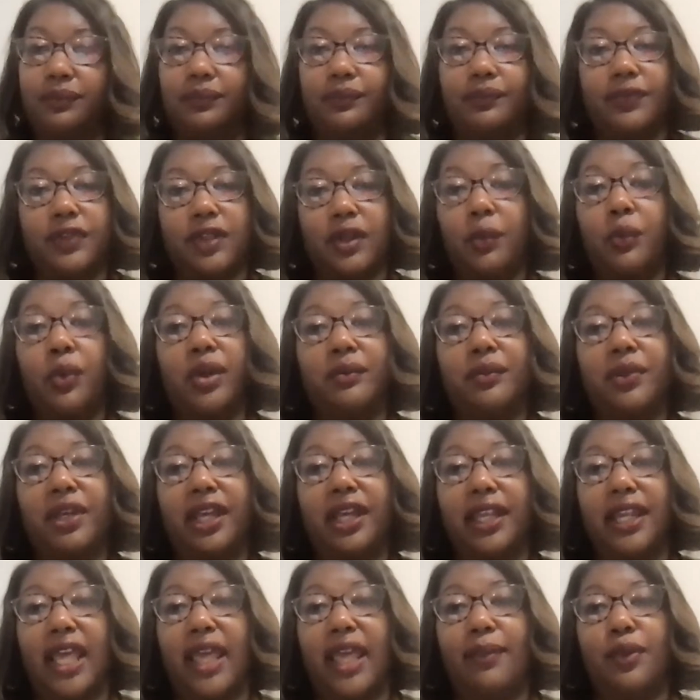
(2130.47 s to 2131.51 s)
someone
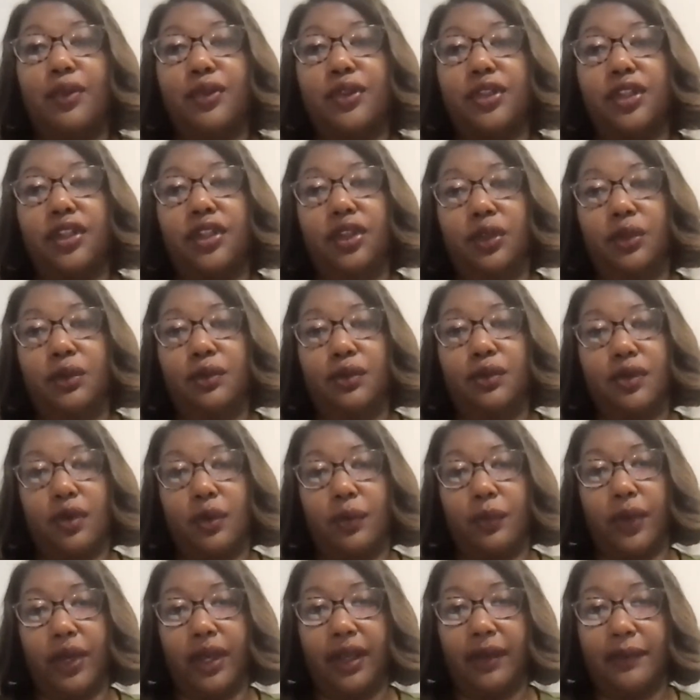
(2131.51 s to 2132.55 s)
being able to use a
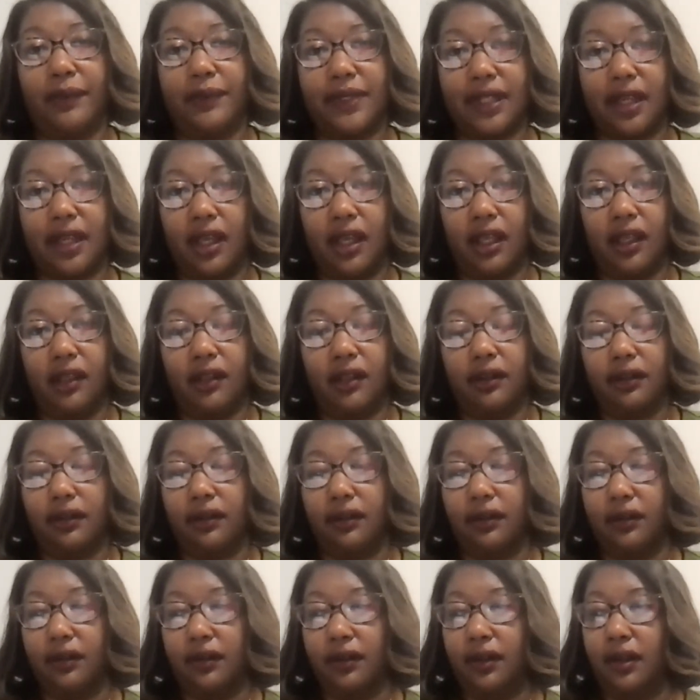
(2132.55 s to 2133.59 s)
website.
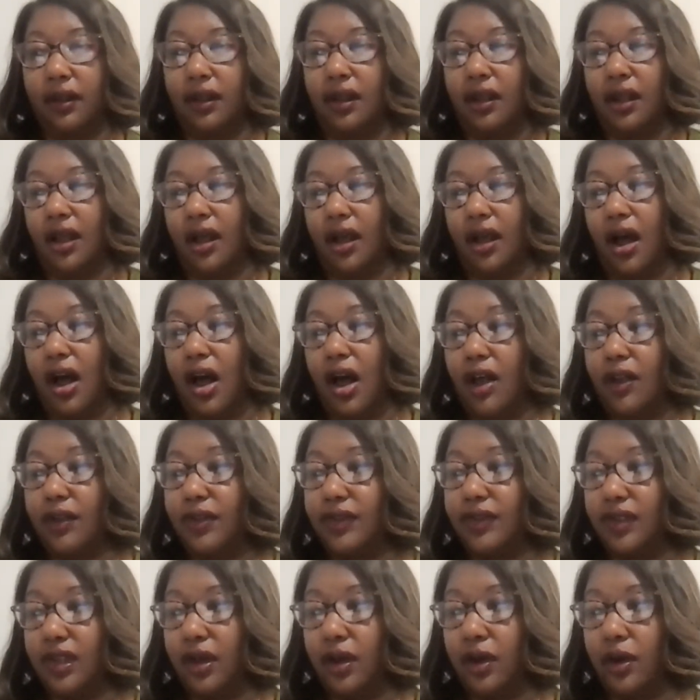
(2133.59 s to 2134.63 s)

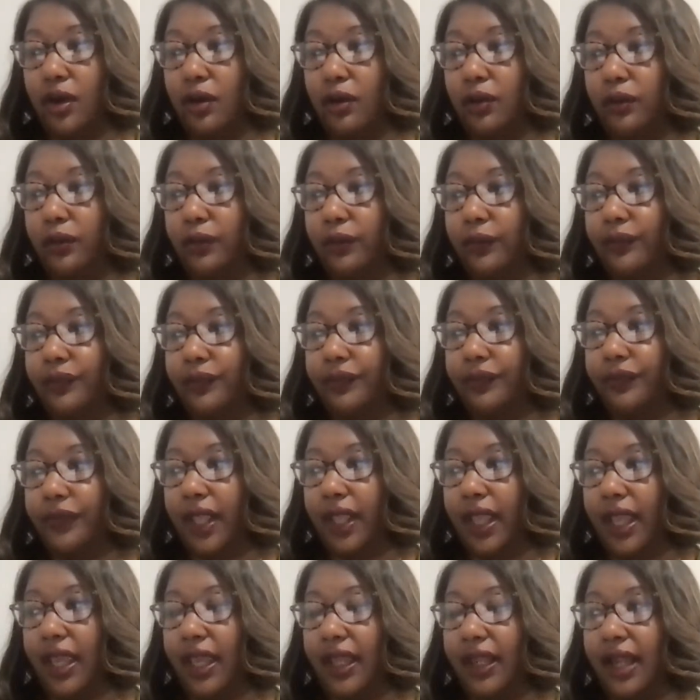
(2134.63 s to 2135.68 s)
Also,
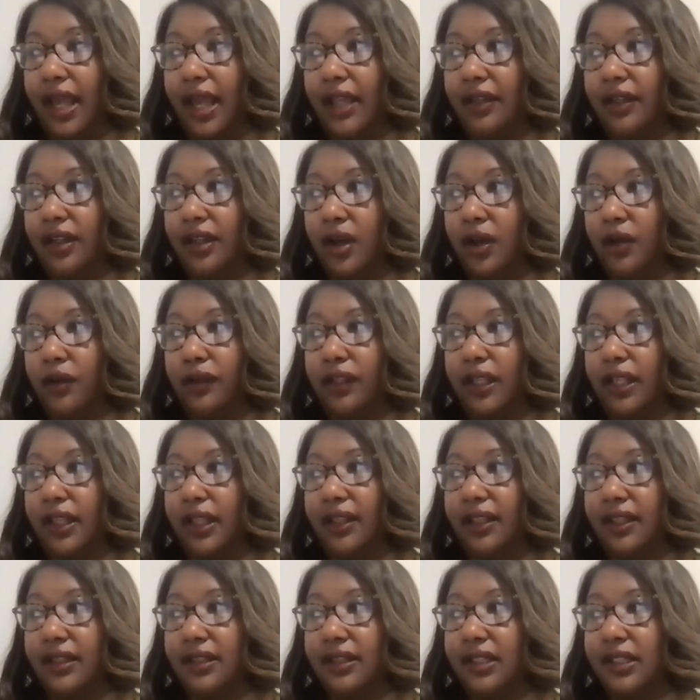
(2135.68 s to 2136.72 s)
and I know that
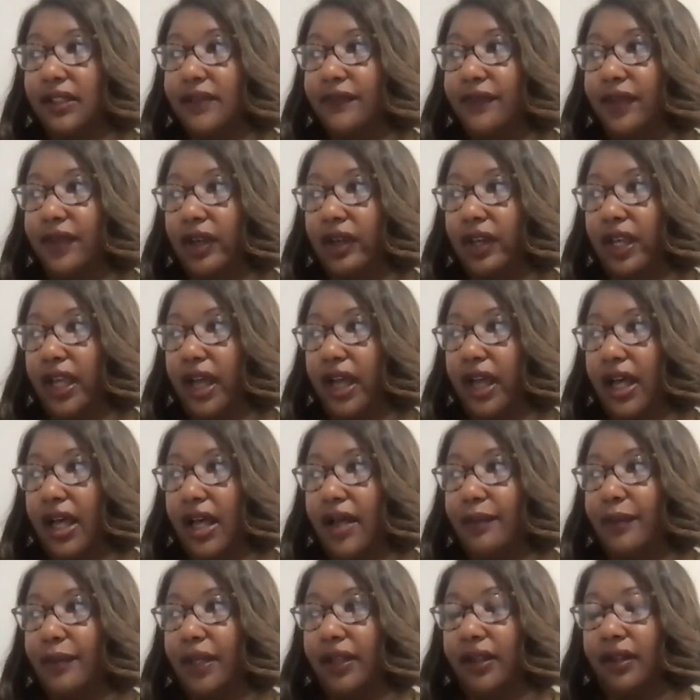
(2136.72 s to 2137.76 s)
this is very
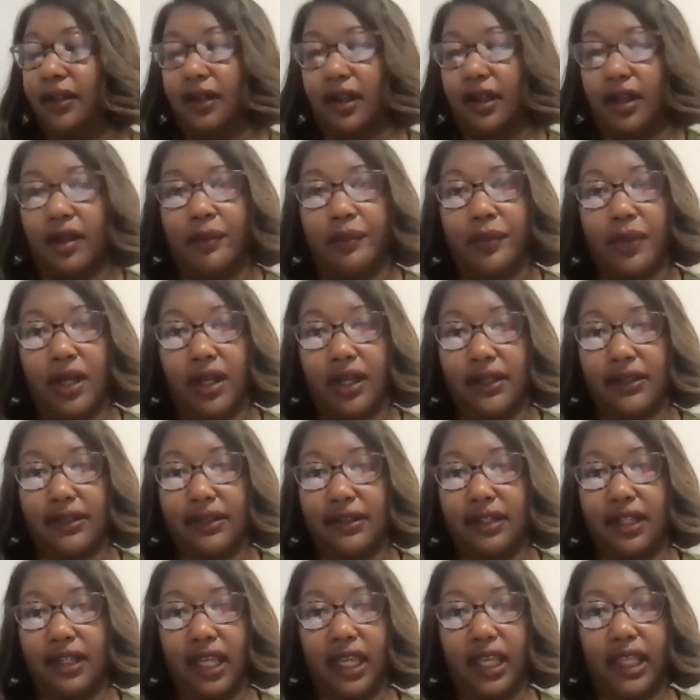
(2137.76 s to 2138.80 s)
common
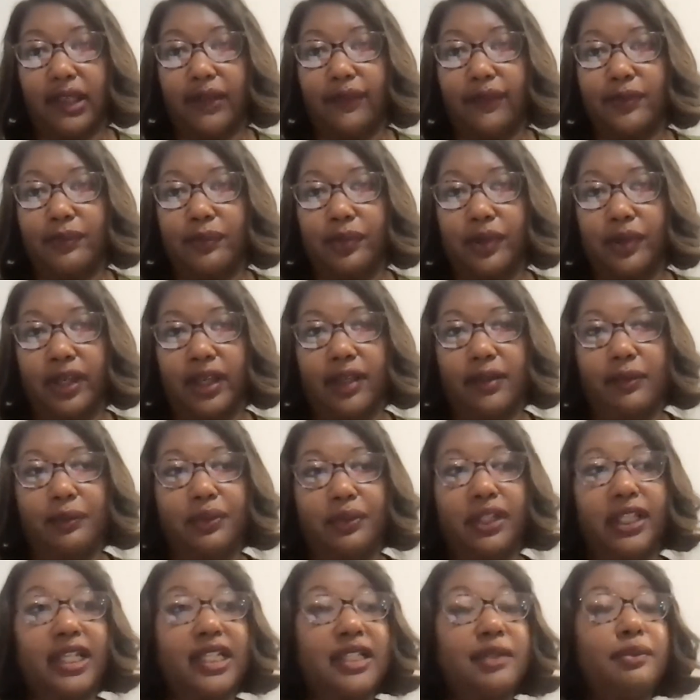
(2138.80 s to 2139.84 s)
amongst devs, but
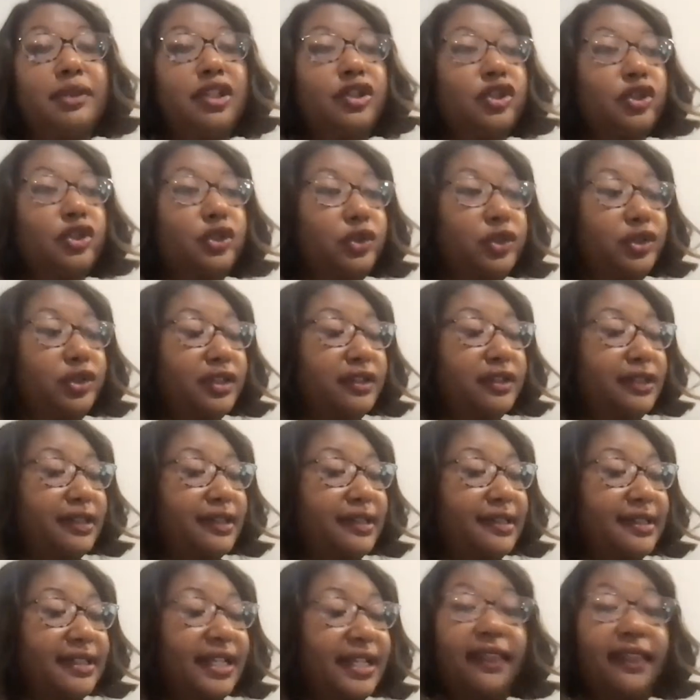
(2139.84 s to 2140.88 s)
please be sure to
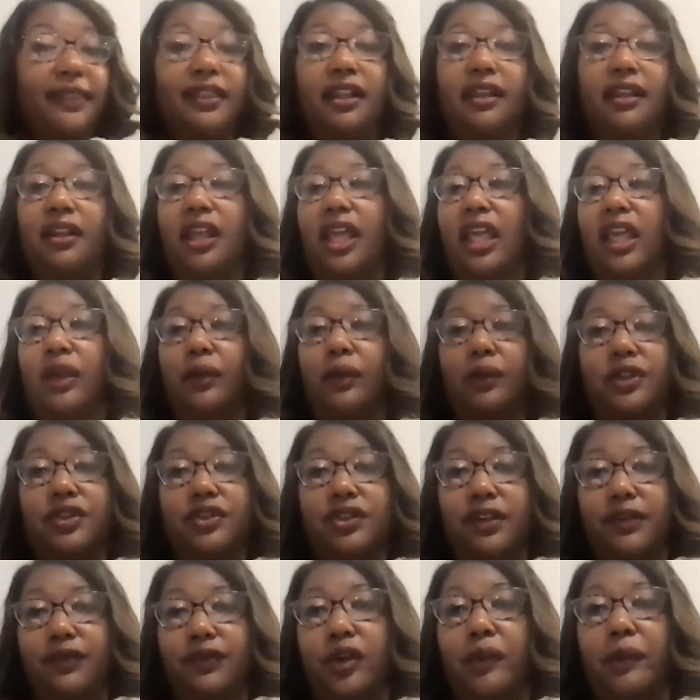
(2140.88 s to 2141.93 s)
set the language
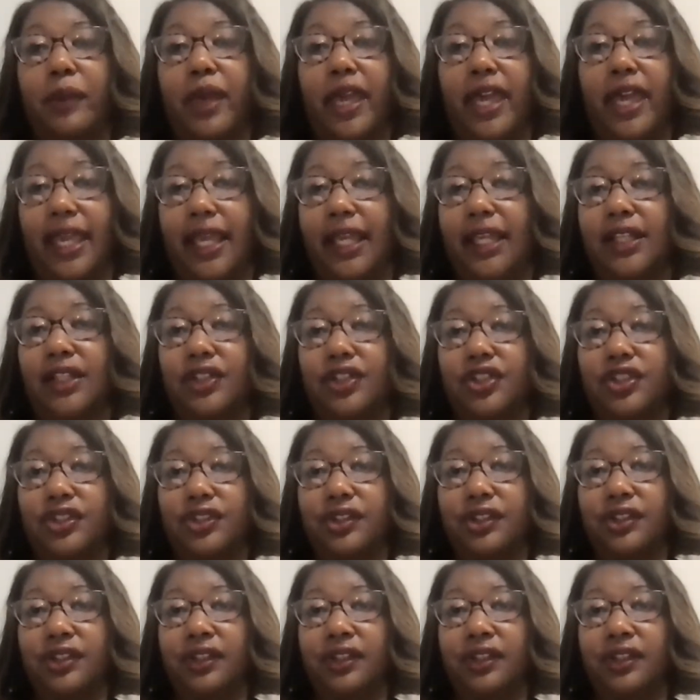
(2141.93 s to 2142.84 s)
of your page.